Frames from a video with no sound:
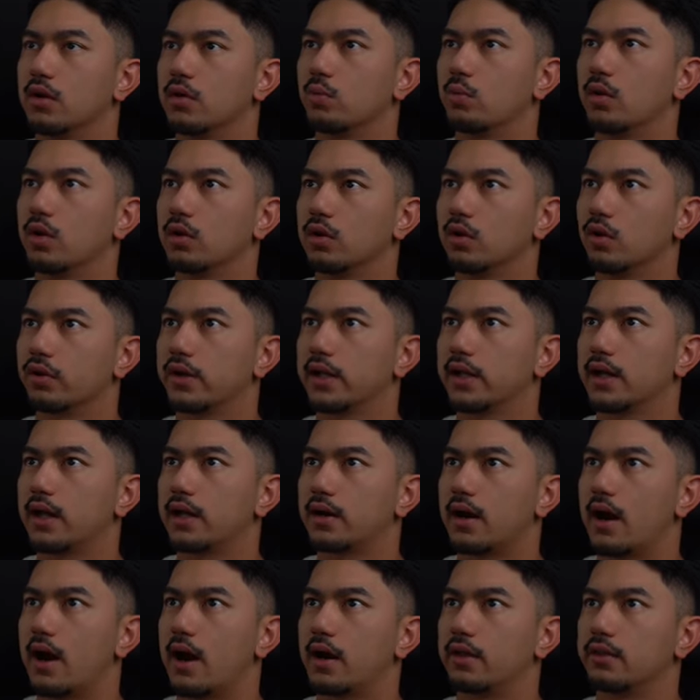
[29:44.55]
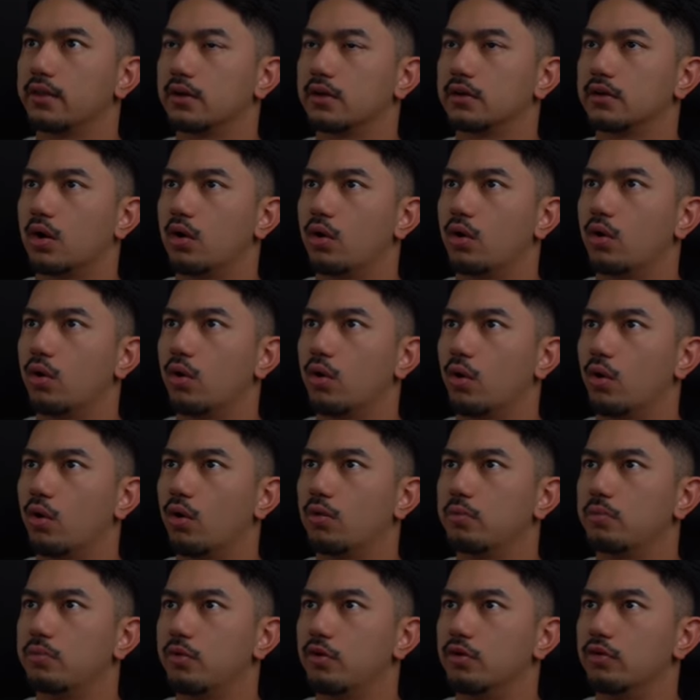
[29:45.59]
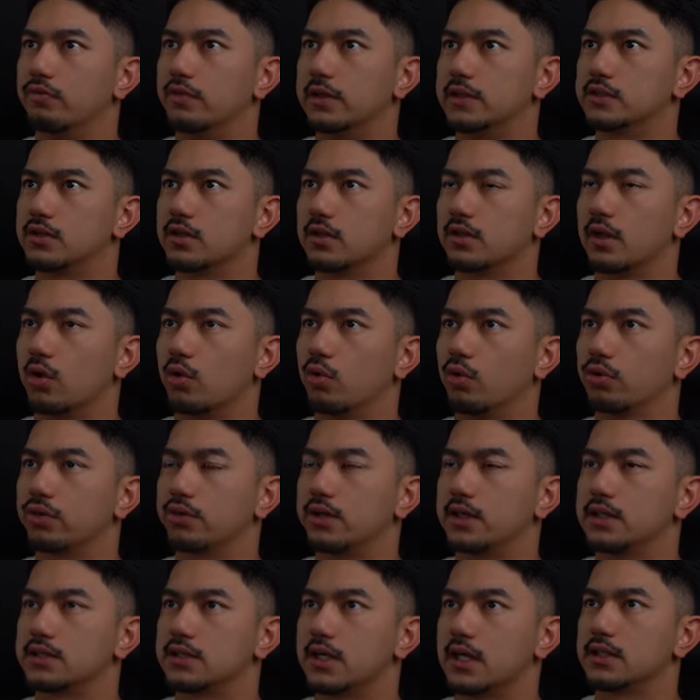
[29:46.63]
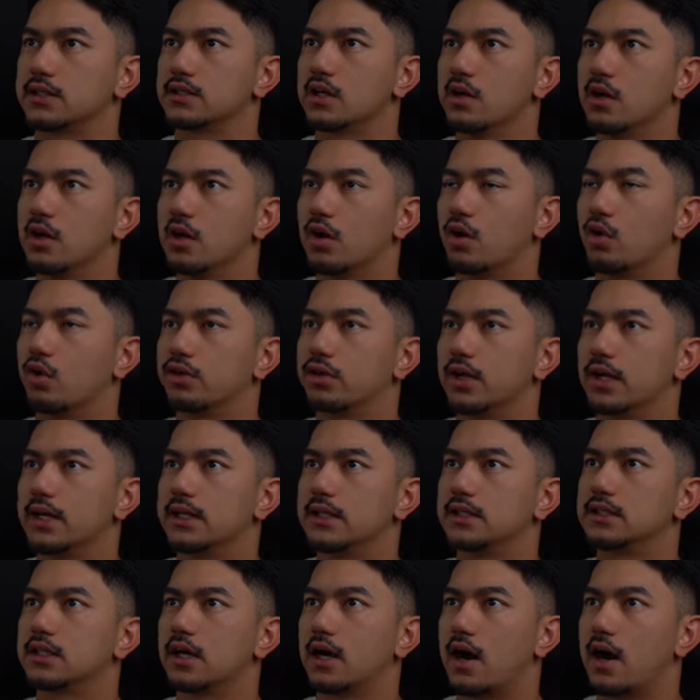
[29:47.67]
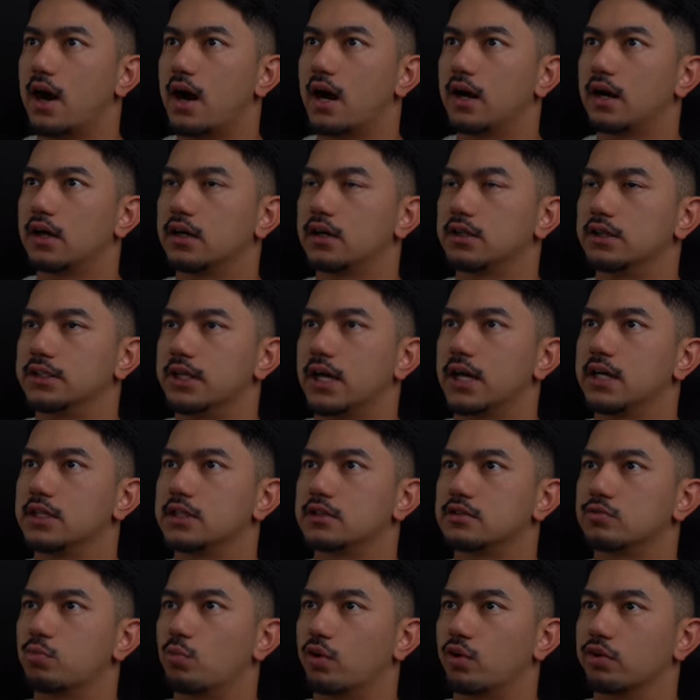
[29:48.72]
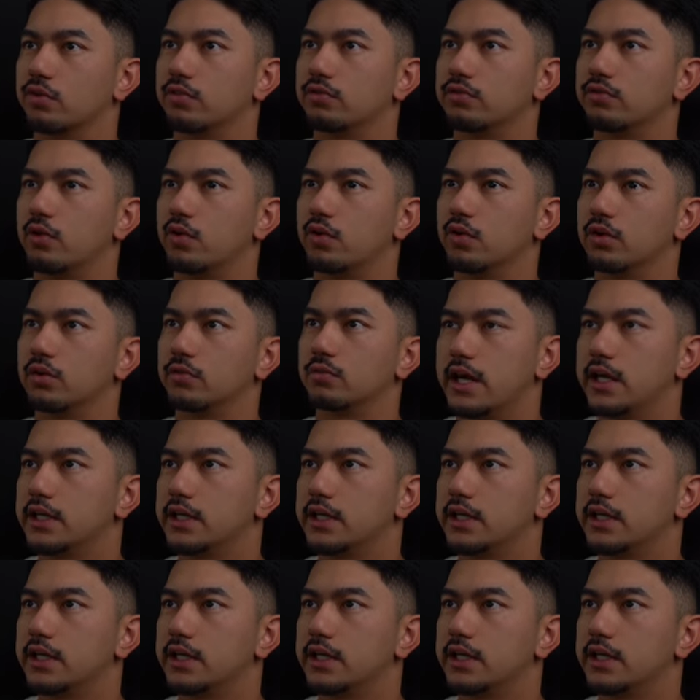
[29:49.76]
we're looking at either the whole movement, so the whole three sets, or the entire day's worth of volume.